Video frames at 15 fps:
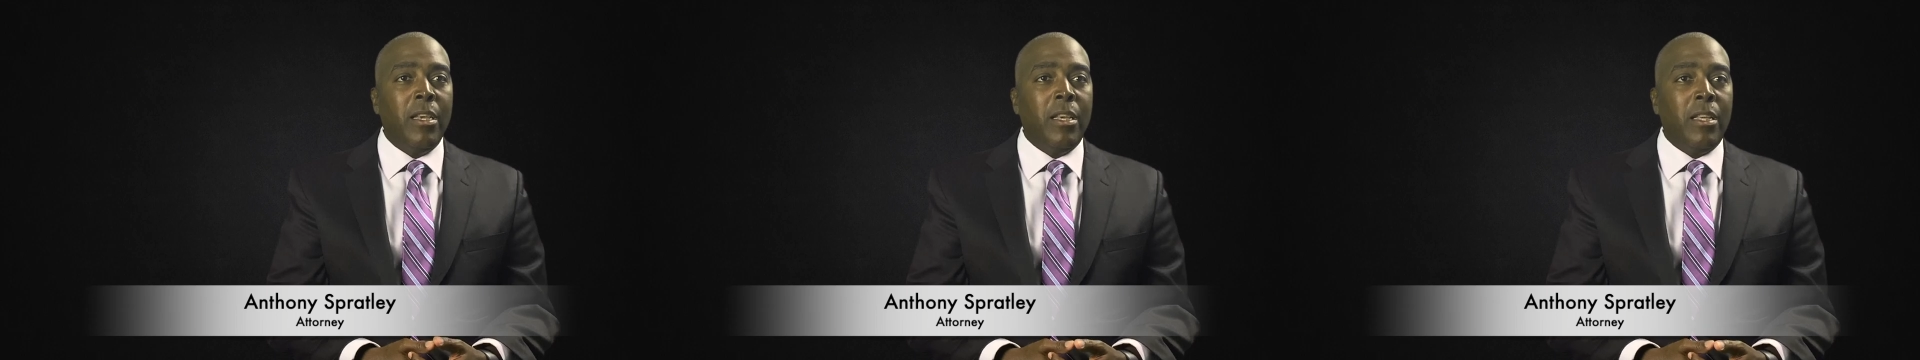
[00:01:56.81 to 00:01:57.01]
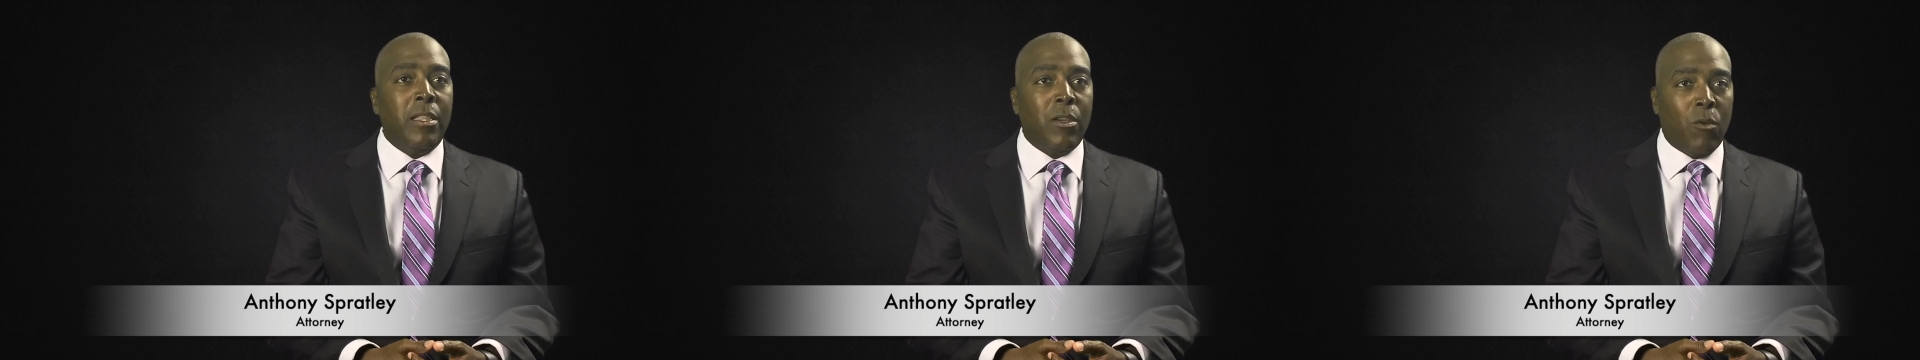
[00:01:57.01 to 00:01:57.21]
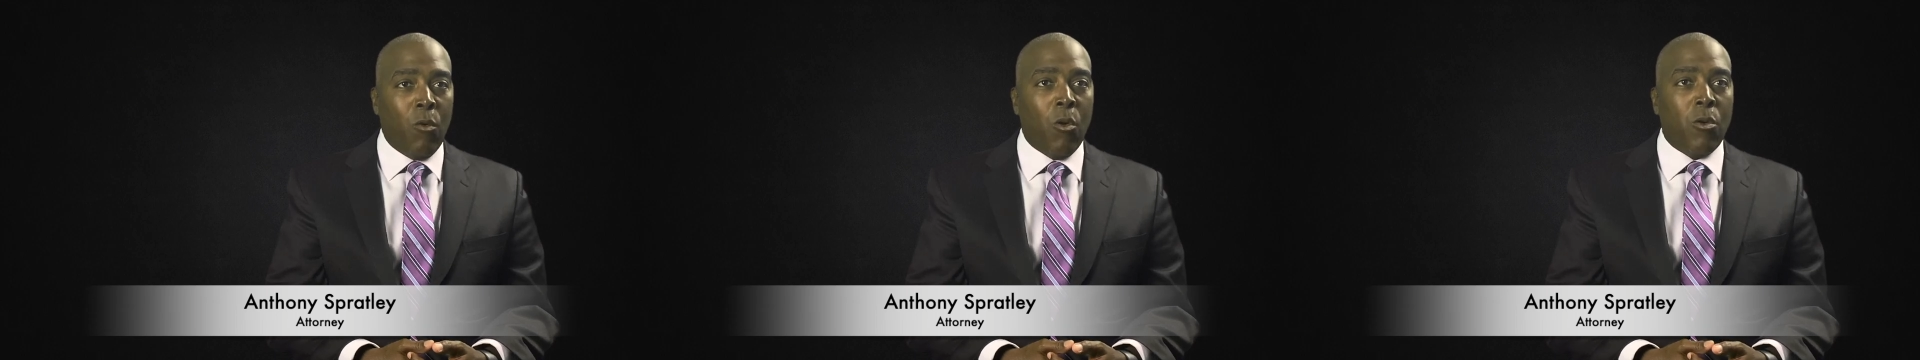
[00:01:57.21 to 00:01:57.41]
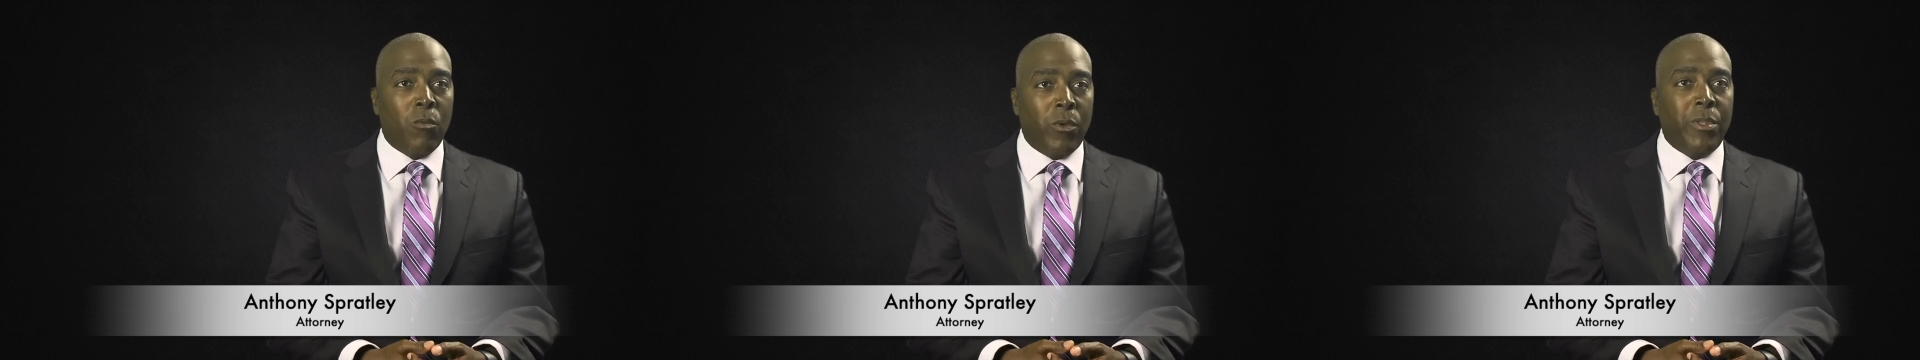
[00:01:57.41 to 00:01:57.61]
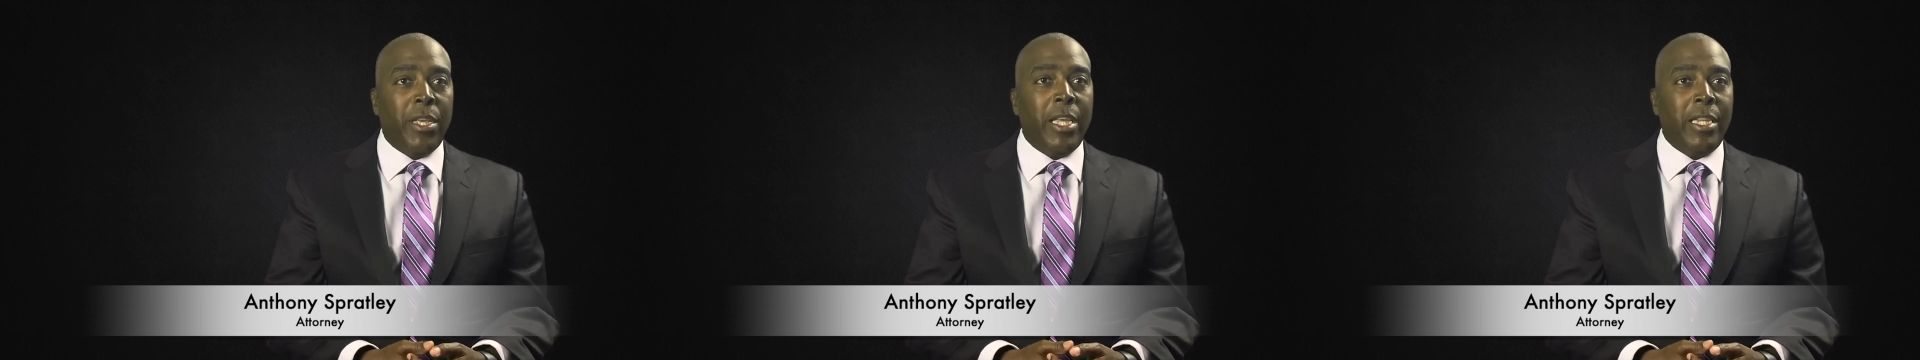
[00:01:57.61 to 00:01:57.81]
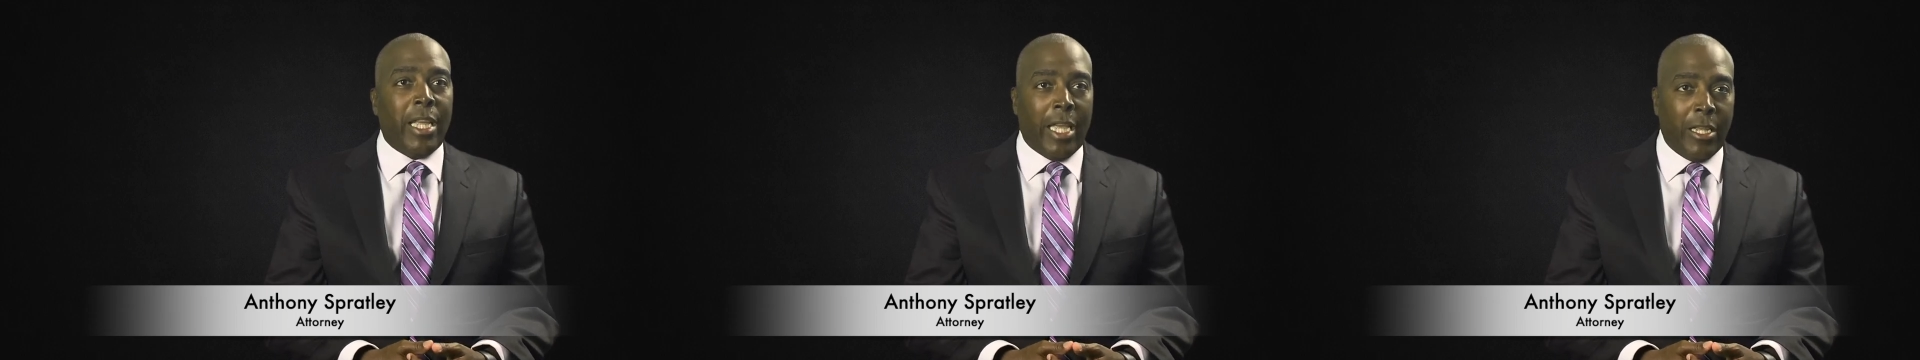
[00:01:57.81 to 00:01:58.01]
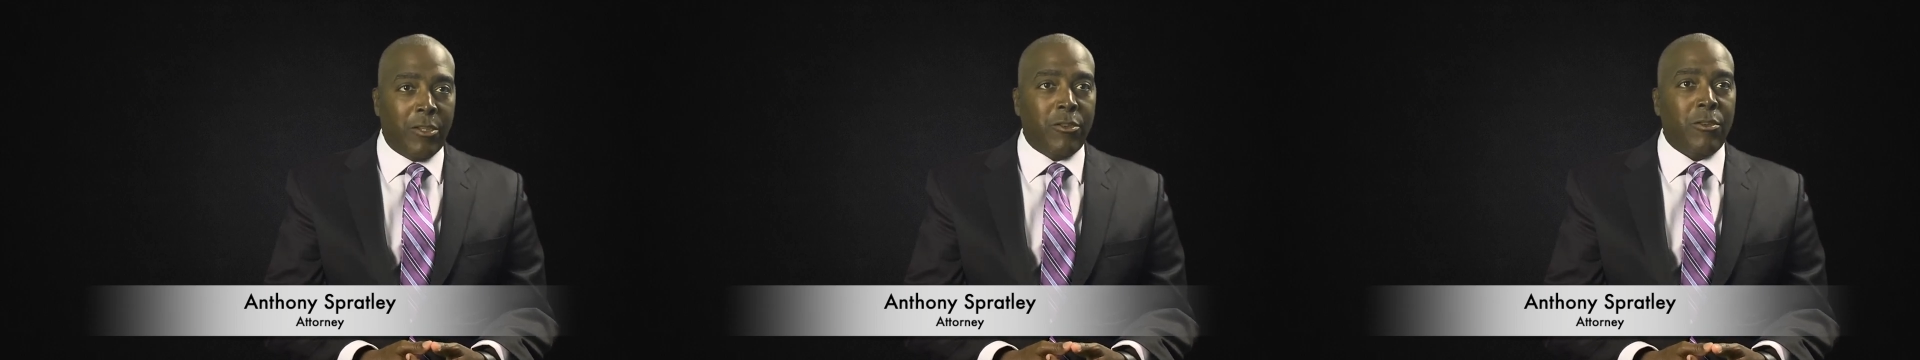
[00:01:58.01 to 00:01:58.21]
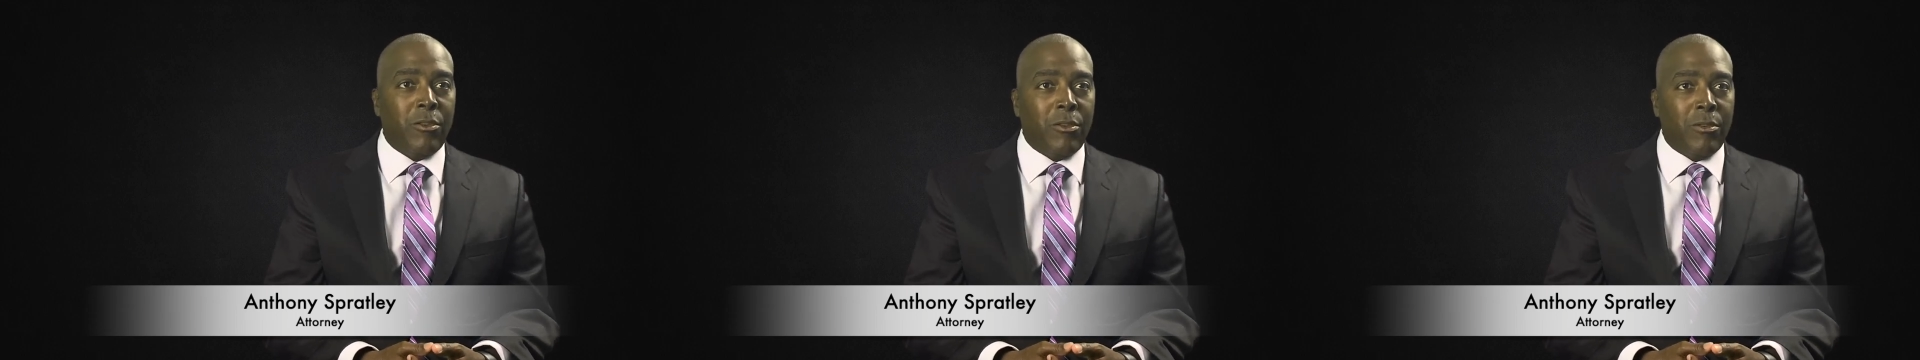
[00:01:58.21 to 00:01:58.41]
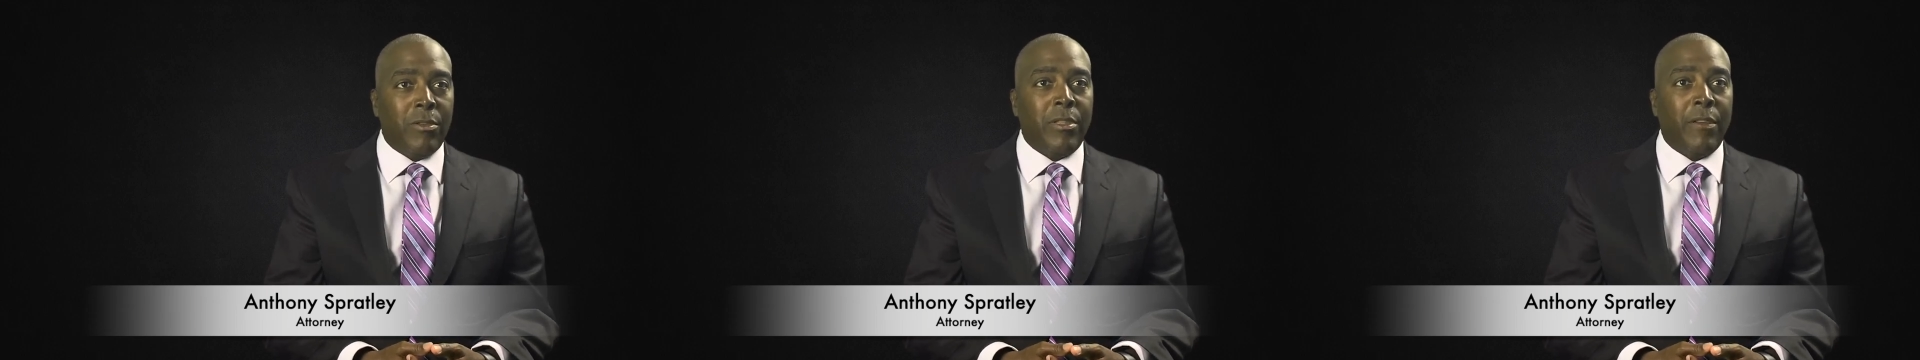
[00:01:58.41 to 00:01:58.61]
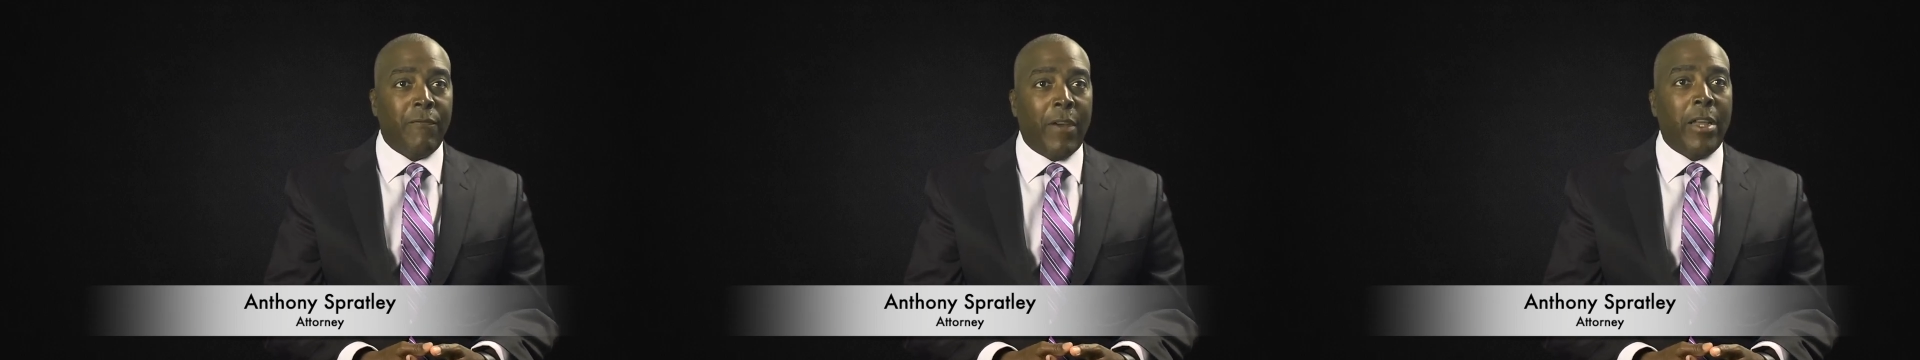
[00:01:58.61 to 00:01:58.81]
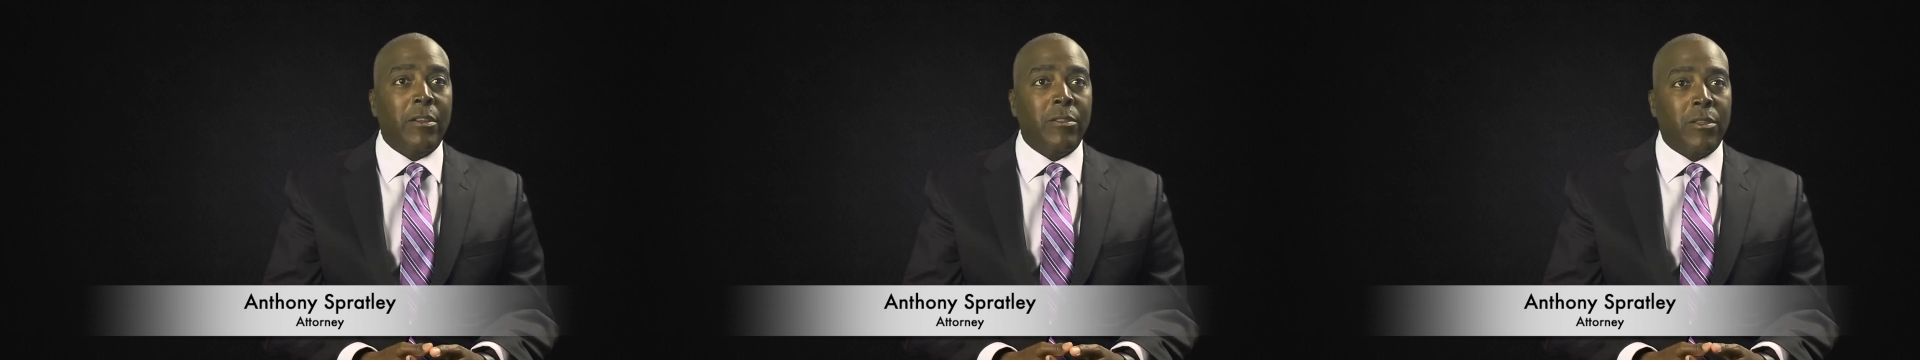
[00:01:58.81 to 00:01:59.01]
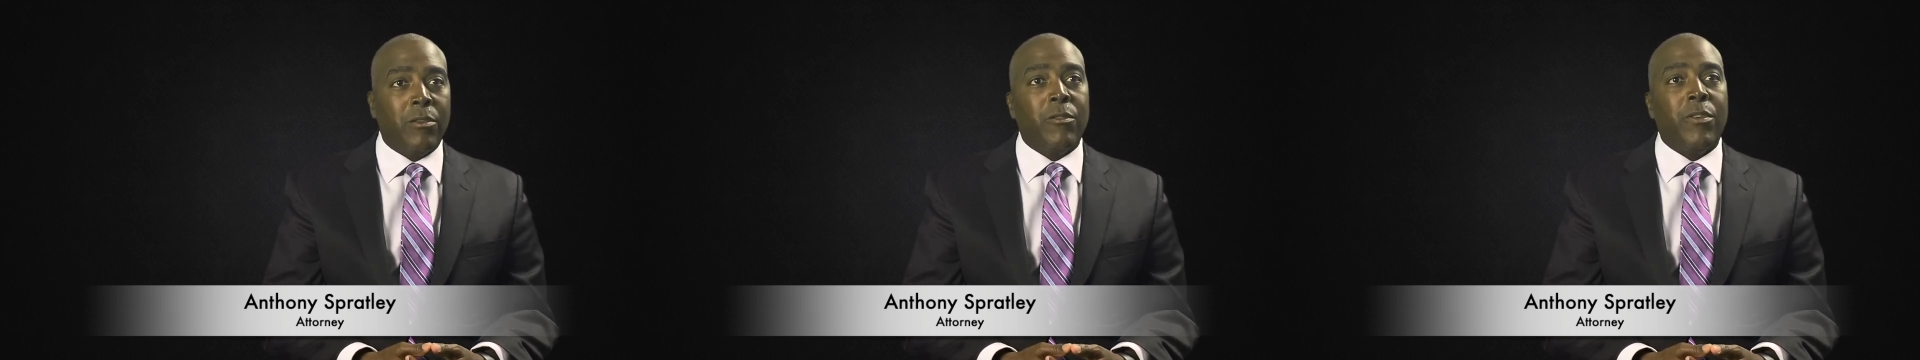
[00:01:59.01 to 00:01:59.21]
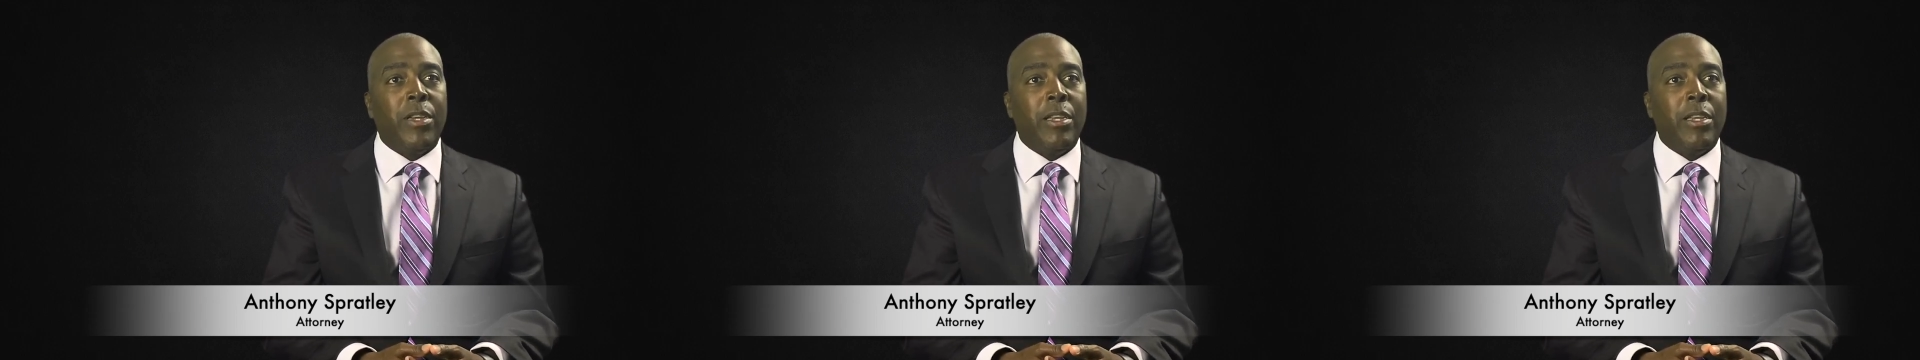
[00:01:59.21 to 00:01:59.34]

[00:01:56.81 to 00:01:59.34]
the court will then enter the final decree